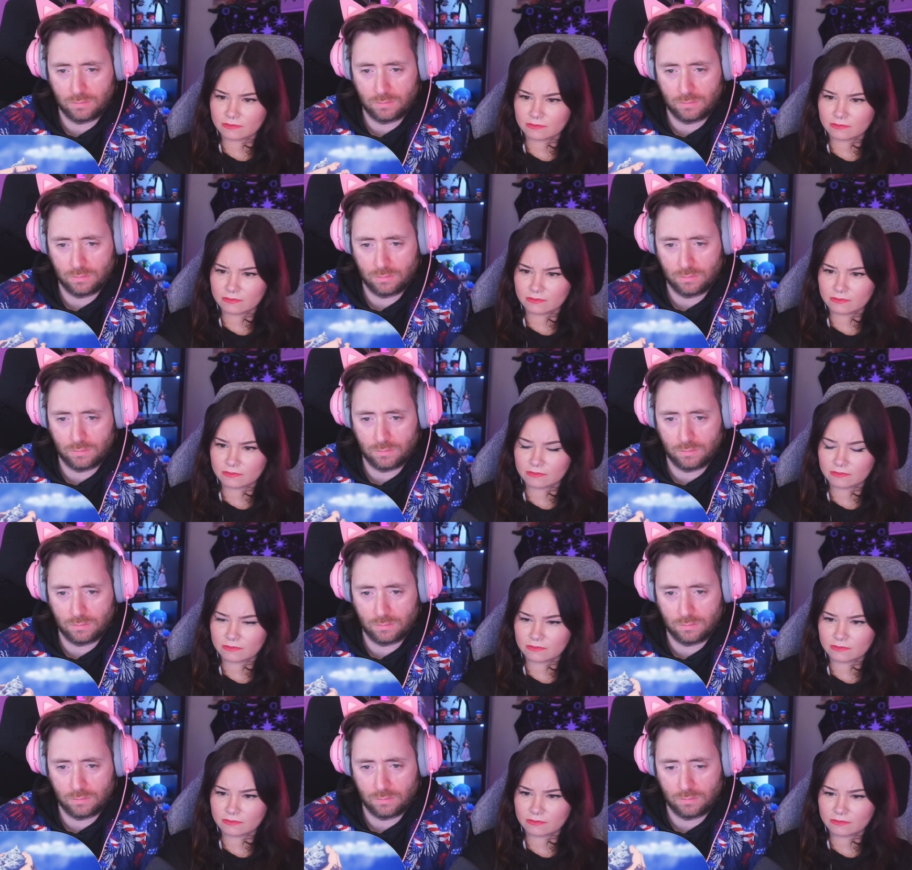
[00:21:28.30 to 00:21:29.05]

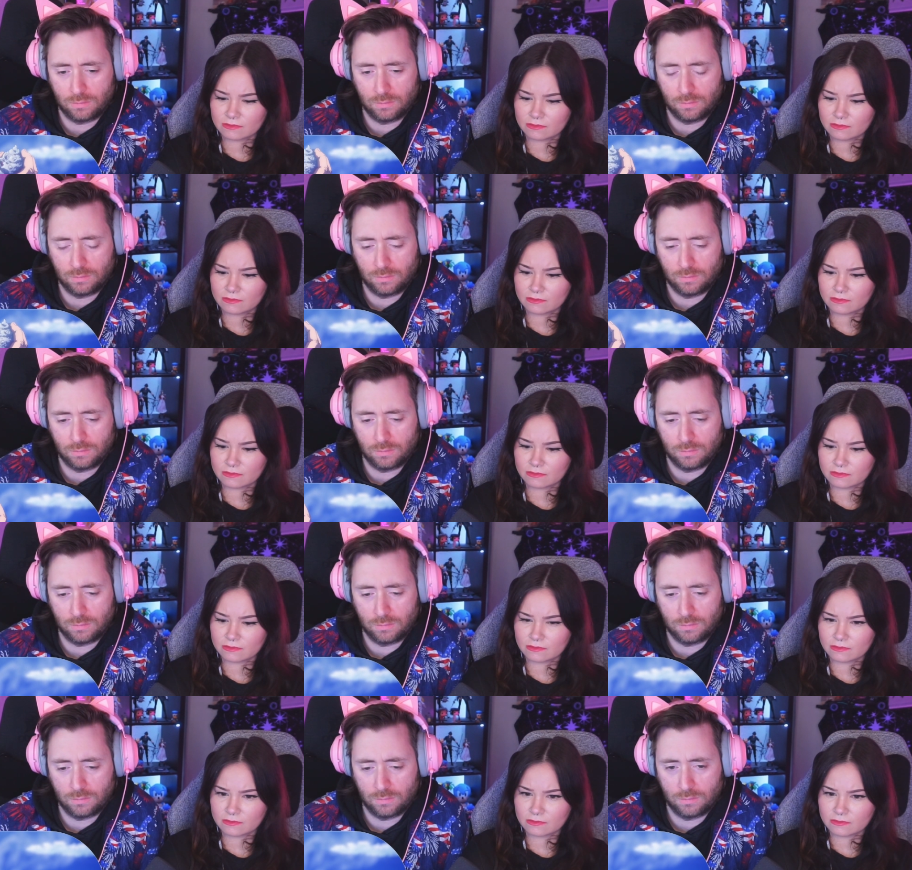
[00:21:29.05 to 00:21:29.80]

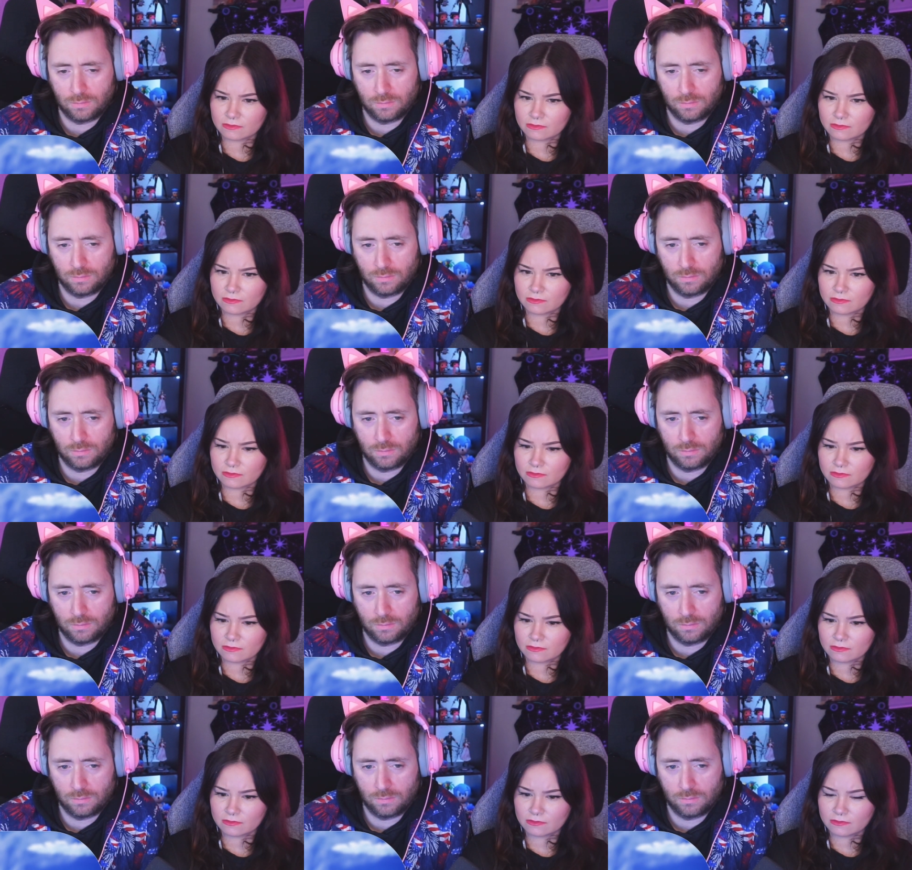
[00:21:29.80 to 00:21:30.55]

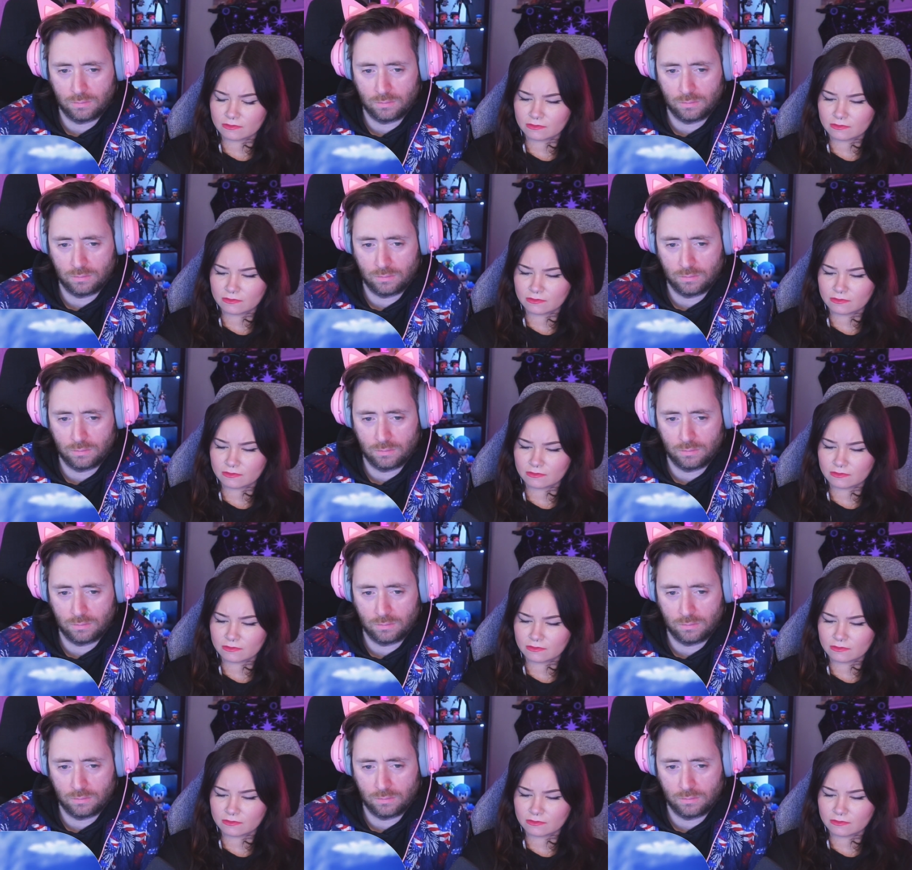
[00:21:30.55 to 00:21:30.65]
(silence)